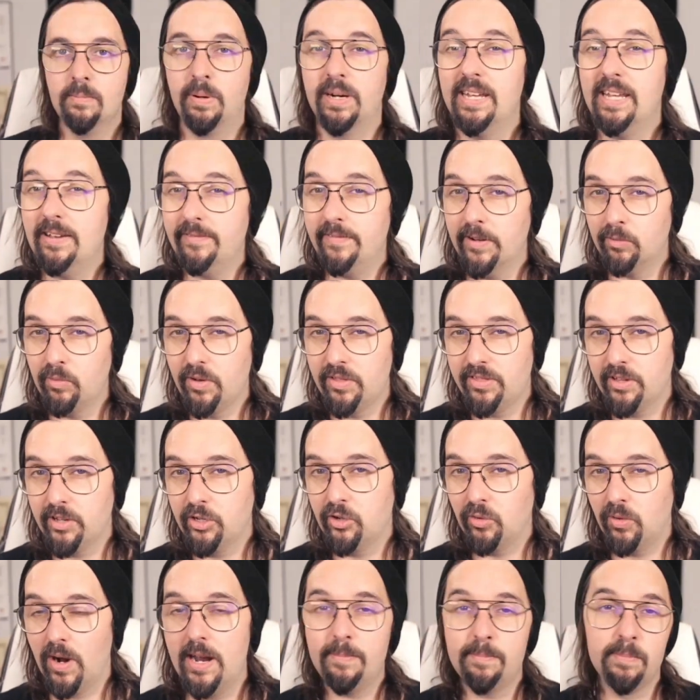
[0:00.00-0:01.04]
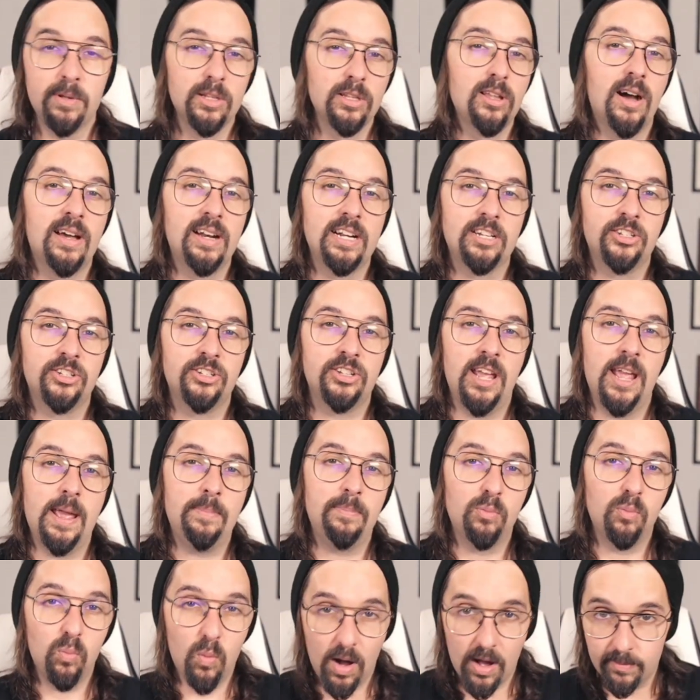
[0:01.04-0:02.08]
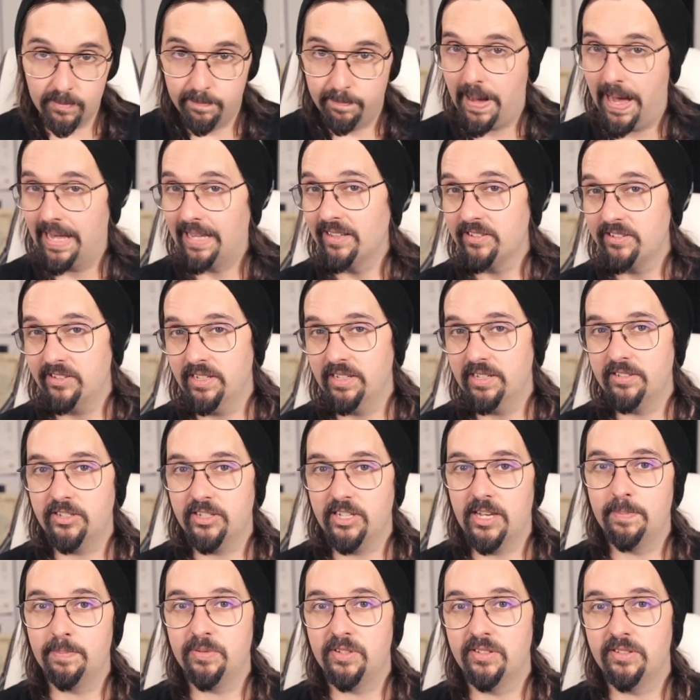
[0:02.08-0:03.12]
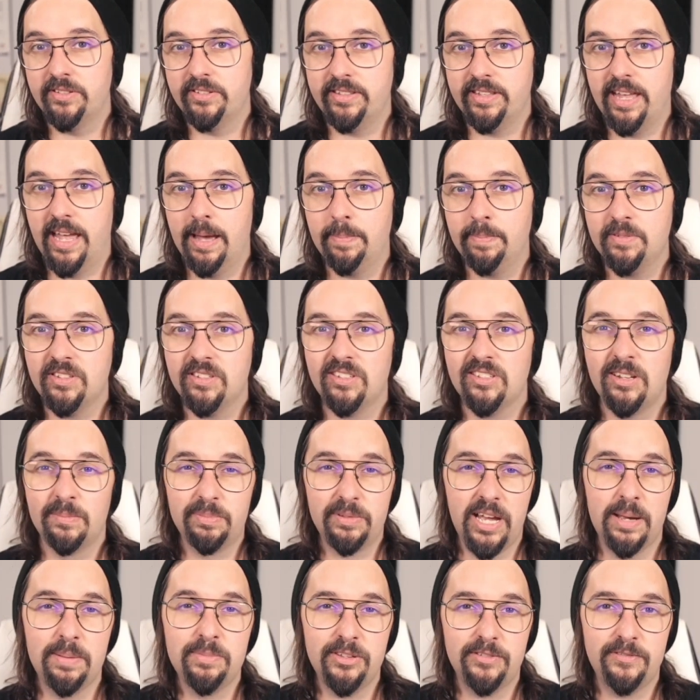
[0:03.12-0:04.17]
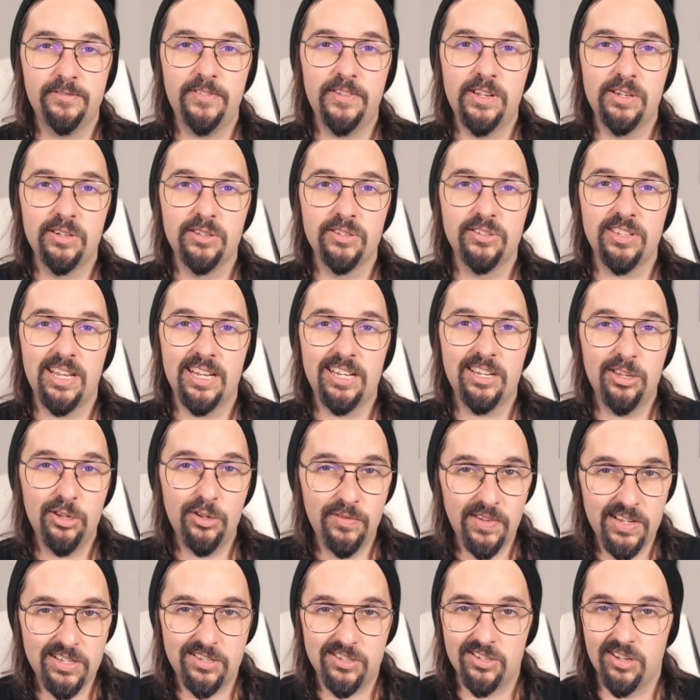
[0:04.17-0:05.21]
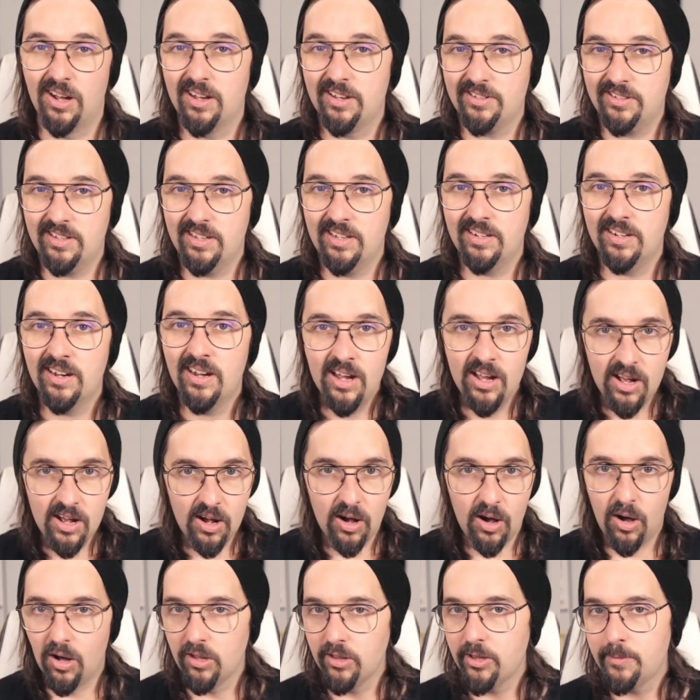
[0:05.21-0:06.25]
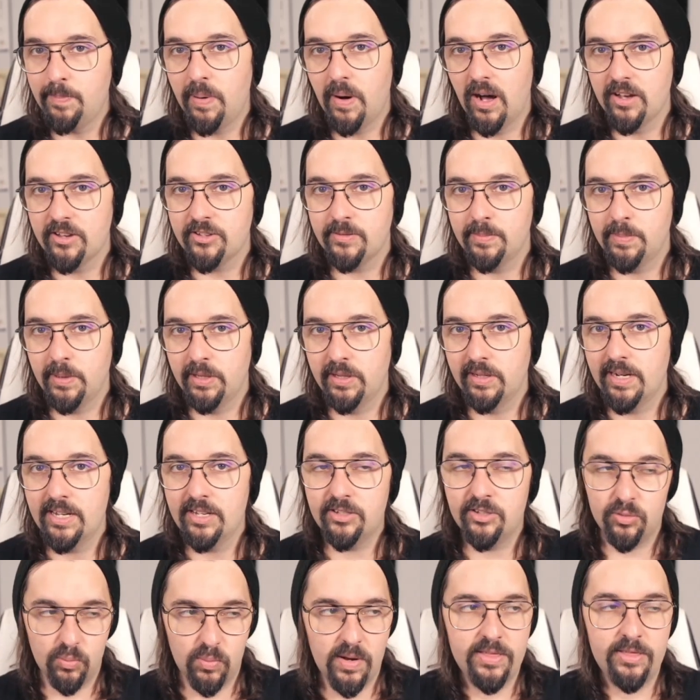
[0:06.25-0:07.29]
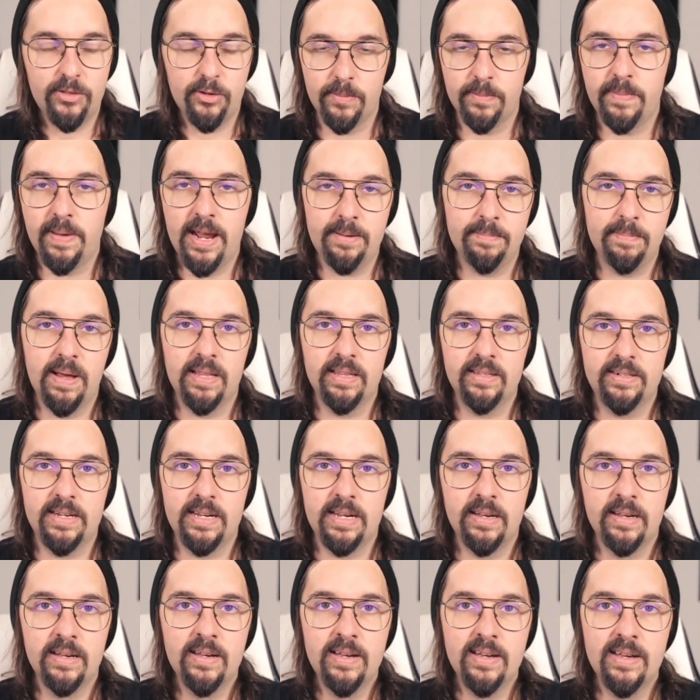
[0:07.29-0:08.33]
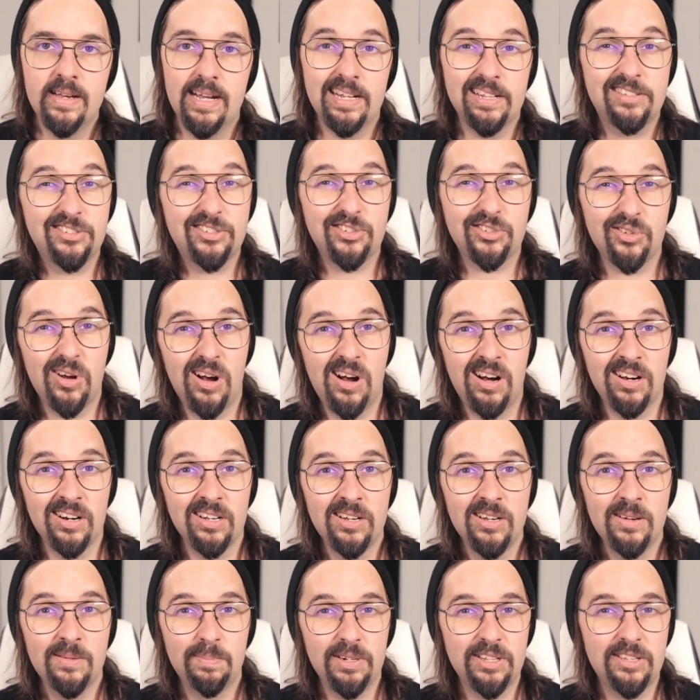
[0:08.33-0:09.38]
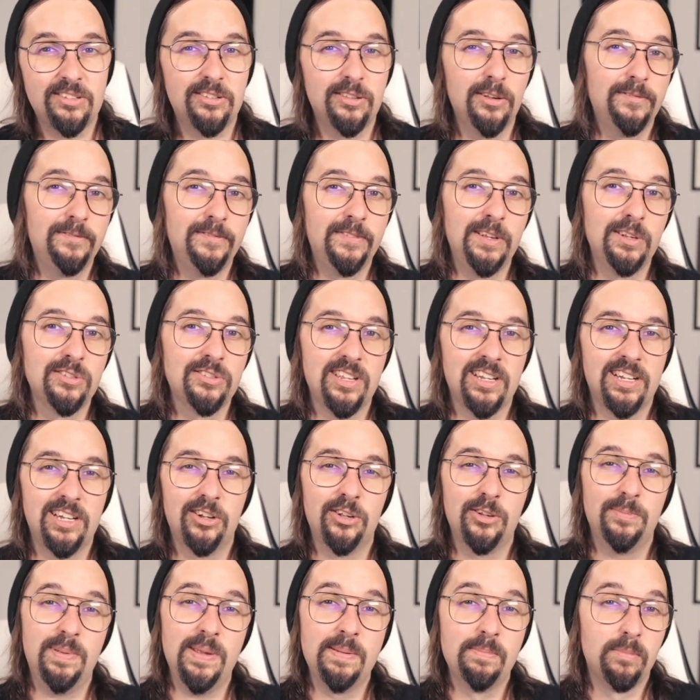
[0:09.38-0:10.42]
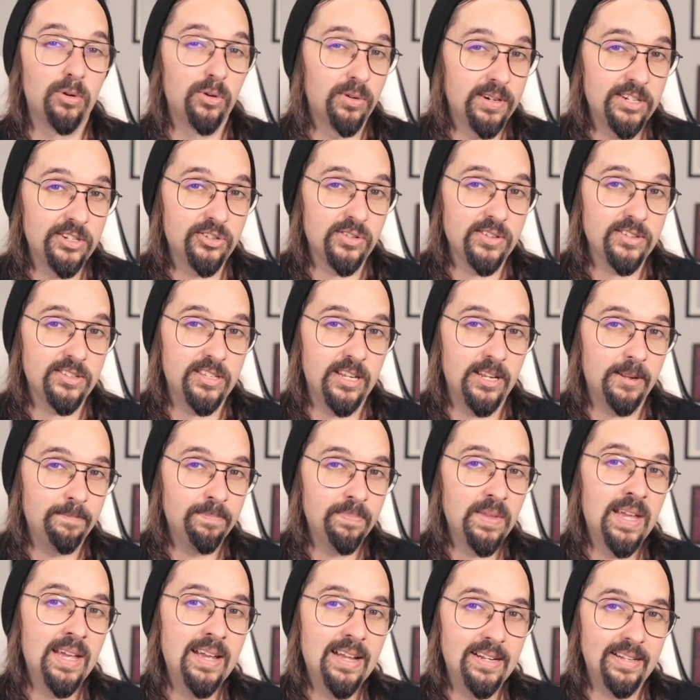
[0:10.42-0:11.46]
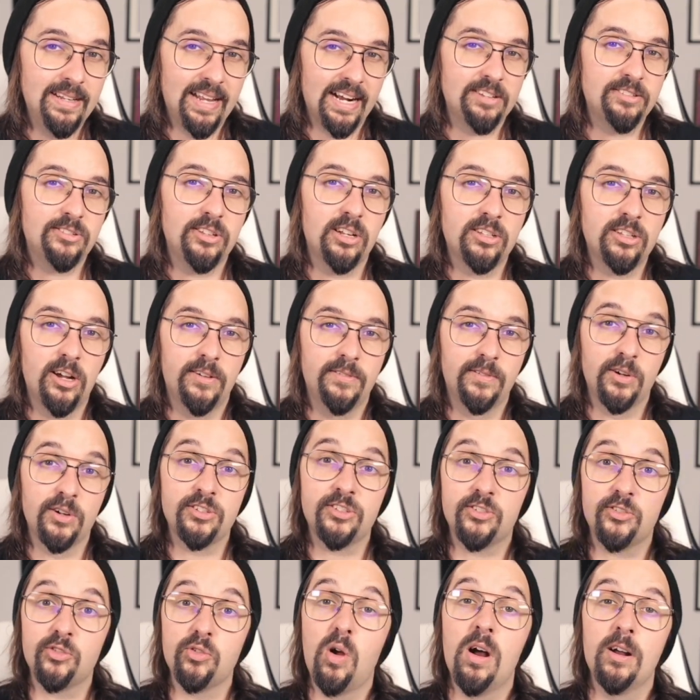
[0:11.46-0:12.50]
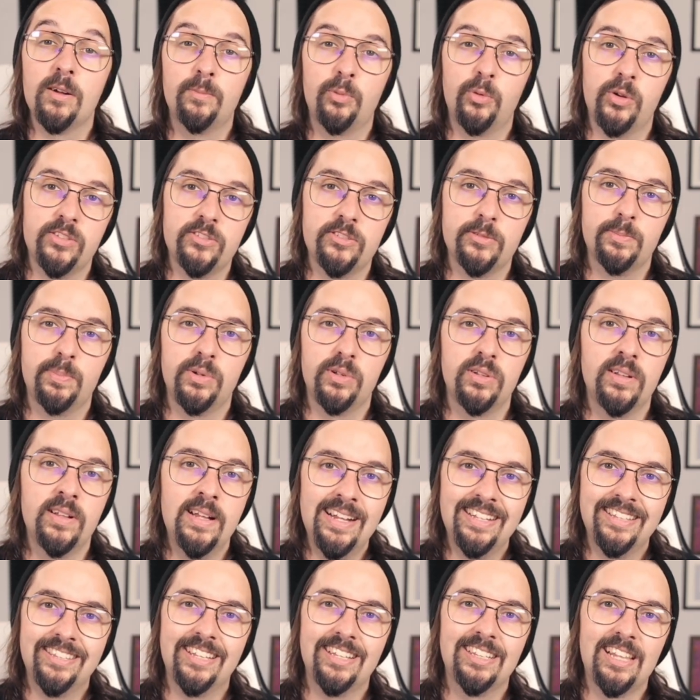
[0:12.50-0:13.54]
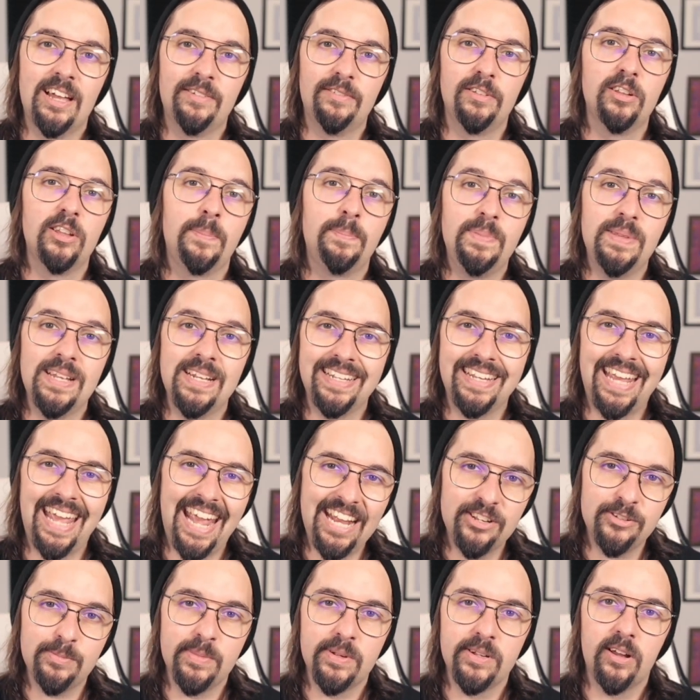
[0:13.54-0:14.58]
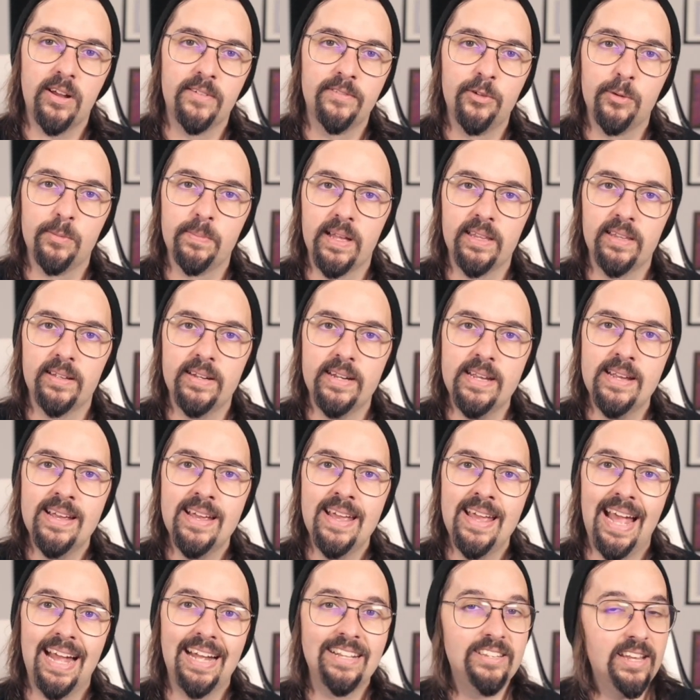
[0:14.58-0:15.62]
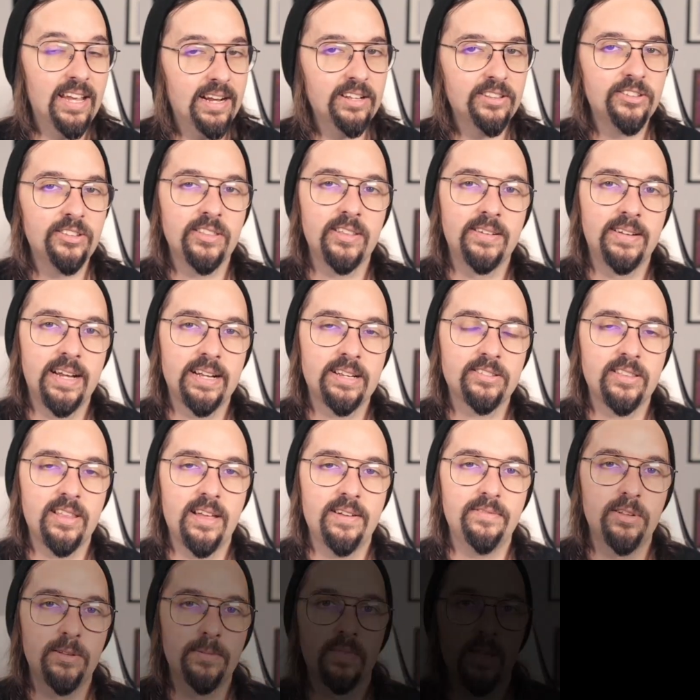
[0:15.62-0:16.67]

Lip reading: But even with a great melodic shape while balancing skips and steps, sometimes it feels like you've exhausted all the possibilities with your main melody. It's strong, but it still feels like it could be more interesting. Next, I'll cover a strong principle to level up the engagement of your melody and take it to the next level.